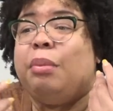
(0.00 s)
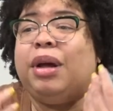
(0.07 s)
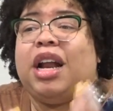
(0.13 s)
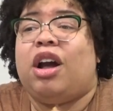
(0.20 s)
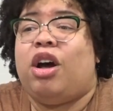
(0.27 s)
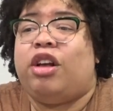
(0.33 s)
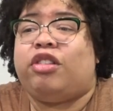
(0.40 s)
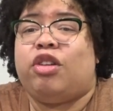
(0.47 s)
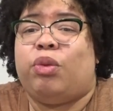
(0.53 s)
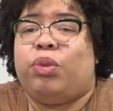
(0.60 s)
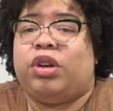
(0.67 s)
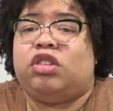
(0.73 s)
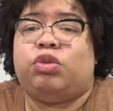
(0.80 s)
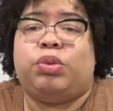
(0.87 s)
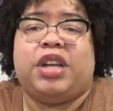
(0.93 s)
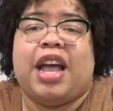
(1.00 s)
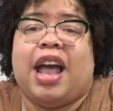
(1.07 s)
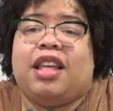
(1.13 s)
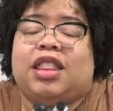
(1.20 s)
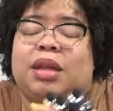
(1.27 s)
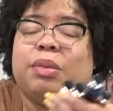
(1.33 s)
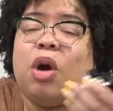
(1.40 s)
but I also wish we
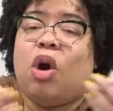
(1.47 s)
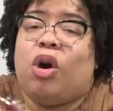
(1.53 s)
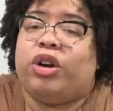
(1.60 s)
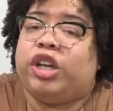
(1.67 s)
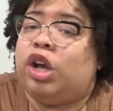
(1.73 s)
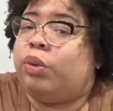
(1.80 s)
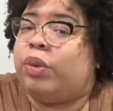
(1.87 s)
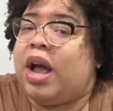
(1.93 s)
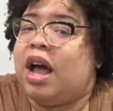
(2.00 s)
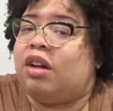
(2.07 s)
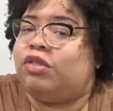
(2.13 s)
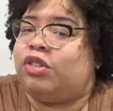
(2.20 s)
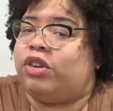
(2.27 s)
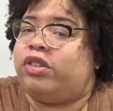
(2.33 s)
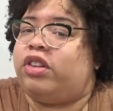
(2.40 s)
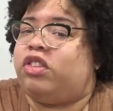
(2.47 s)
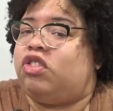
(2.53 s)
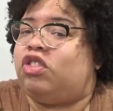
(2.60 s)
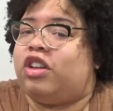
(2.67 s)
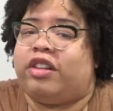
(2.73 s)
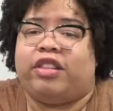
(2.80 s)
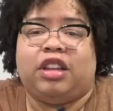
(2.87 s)
had them all year round
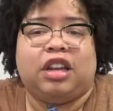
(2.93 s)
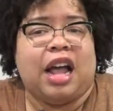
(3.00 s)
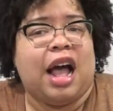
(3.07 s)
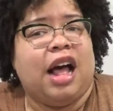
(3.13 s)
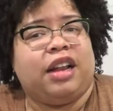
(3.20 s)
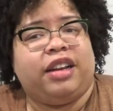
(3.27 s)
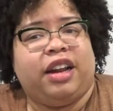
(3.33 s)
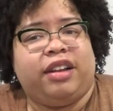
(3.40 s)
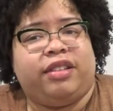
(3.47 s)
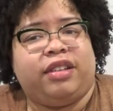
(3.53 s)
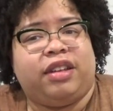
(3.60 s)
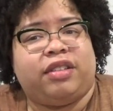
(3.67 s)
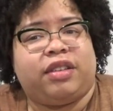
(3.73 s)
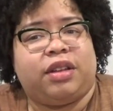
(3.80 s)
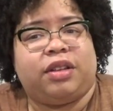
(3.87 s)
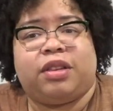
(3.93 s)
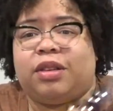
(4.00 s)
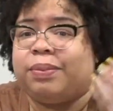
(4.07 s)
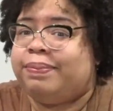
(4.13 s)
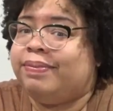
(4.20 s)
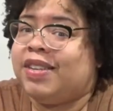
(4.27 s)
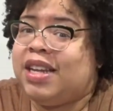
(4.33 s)
versus just in the holiday
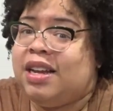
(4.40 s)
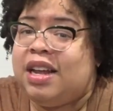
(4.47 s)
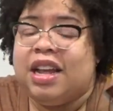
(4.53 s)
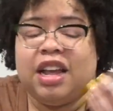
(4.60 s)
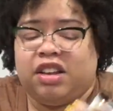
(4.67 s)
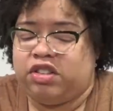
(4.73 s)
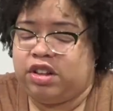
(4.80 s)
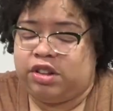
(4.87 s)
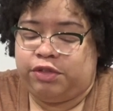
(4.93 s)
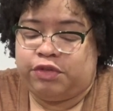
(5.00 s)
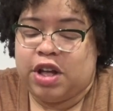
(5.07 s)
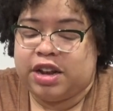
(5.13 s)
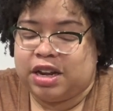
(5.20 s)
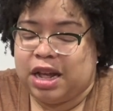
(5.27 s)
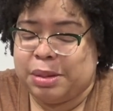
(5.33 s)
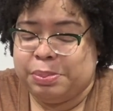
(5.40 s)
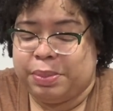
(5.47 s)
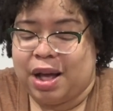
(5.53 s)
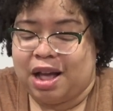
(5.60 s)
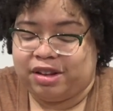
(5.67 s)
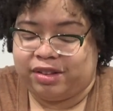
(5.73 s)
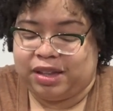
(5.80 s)
seasons. It's just fun to
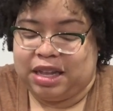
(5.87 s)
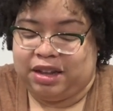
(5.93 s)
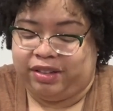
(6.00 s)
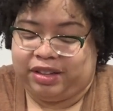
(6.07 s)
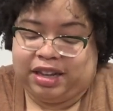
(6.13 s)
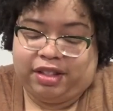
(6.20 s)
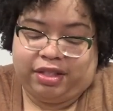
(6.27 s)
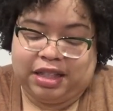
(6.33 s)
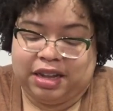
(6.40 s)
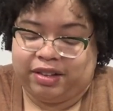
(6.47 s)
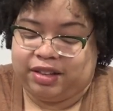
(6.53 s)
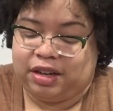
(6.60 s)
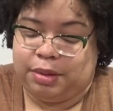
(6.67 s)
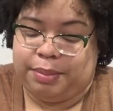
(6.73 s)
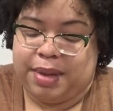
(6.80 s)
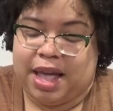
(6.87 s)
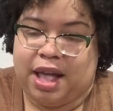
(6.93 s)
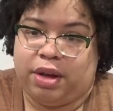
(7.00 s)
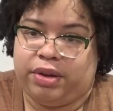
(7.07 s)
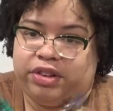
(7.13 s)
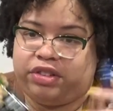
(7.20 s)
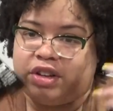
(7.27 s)
unbox things, get things in the
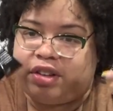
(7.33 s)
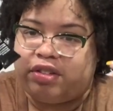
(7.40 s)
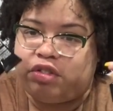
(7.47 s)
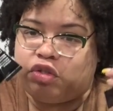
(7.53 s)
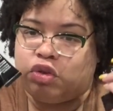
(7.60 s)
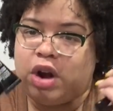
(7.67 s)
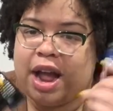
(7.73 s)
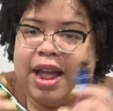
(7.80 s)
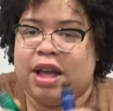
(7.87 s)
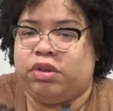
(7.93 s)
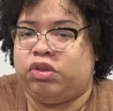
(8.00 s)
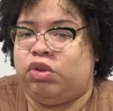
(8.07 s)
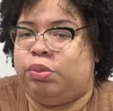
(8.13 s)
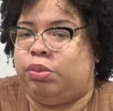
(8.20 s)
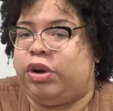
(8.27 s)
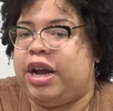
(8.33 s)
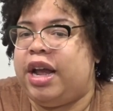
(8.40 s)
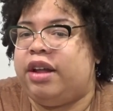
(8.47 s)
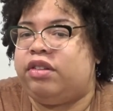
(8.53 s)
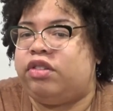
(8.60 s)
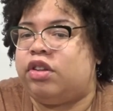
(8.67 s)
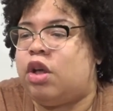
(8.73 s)
mail, and just try out new
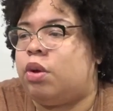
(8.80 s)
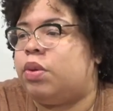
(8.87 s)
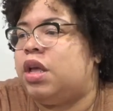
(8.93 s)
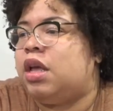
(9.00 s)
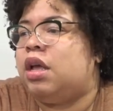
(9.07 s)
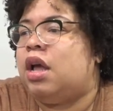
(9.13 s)
brands. So um,